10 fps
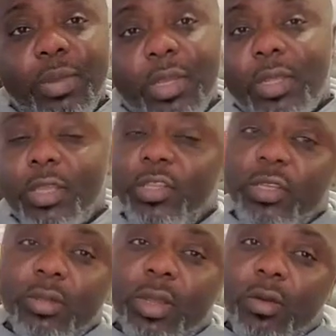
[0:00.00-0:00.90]
being
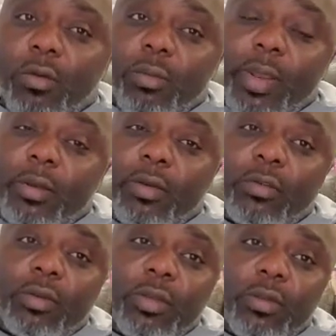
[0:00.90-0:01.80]
itchy. I hope that
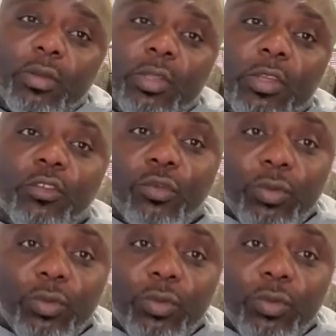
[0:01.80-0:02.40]
doesn't irritate you.